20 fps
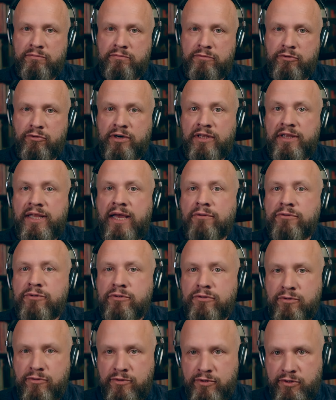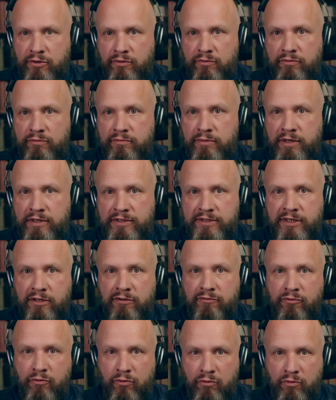You're allowed to do so instead
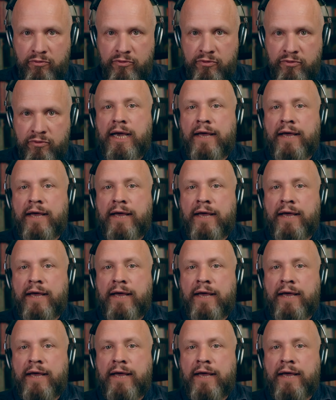of CORS.